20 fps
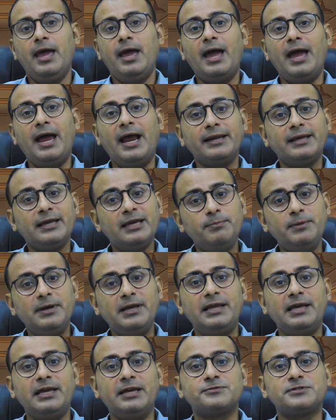and he
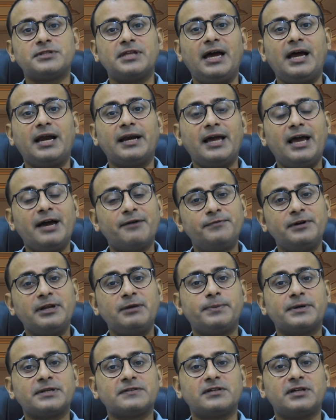believes that
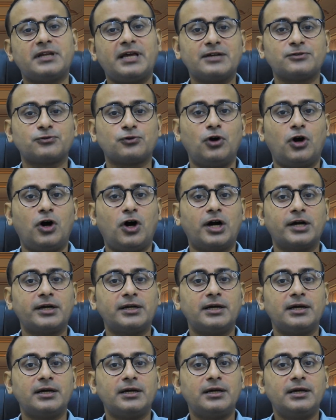every person has
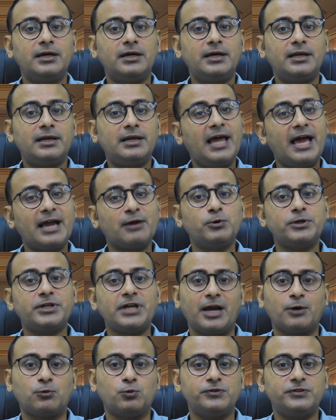got language
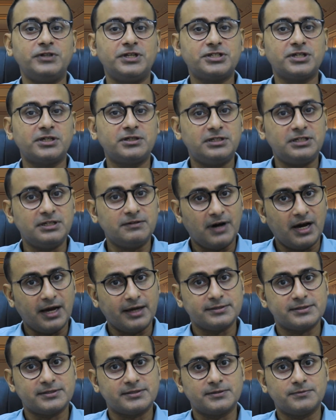acquisition
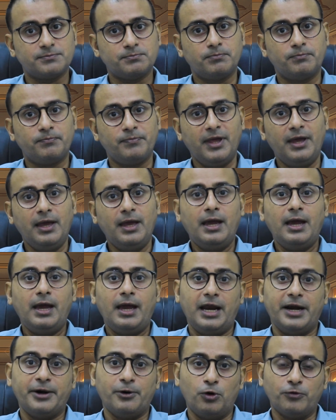device,
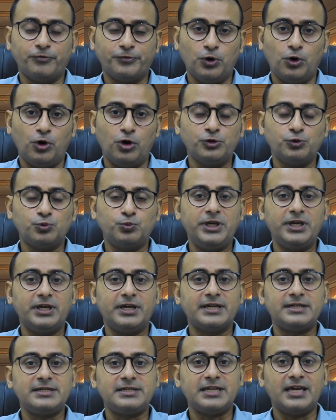And of course, we
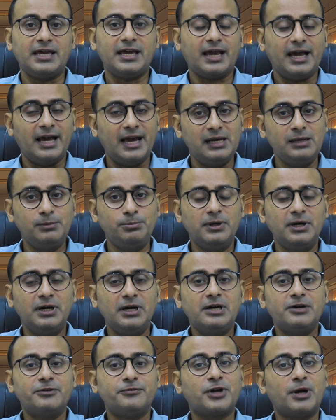can take help
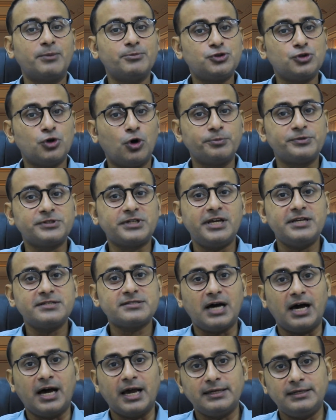from
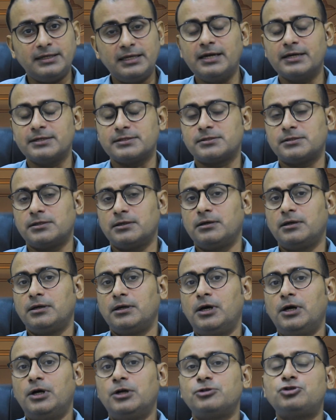Chomsky's ideas.
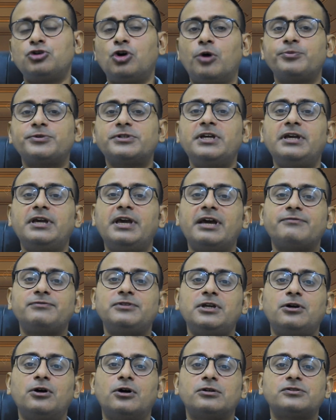Chomsky
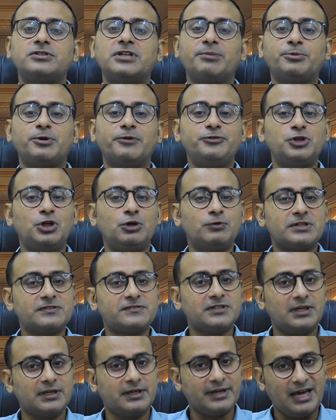gave the concept of
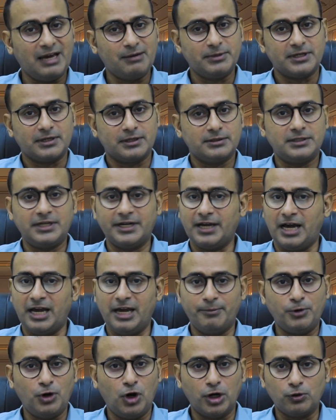universal grammar that
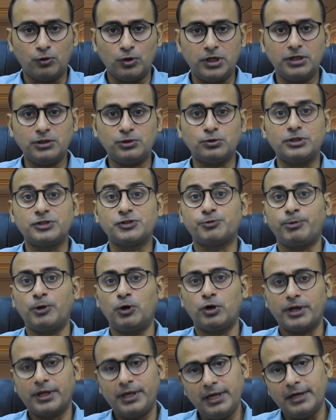I am not going to
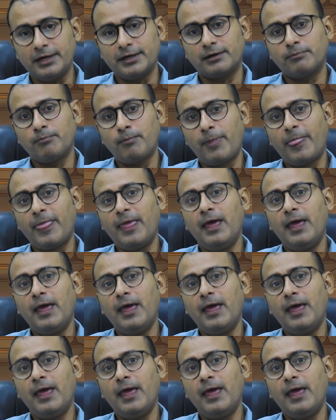explore here,